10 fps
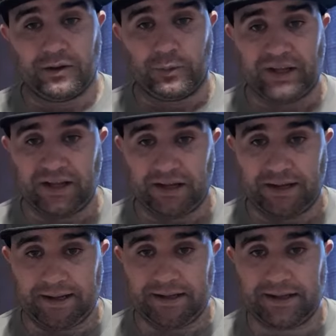we
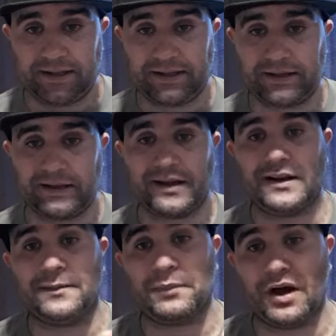got an
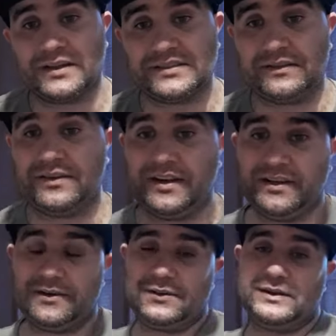unboxing
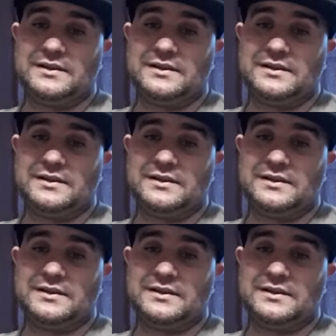video.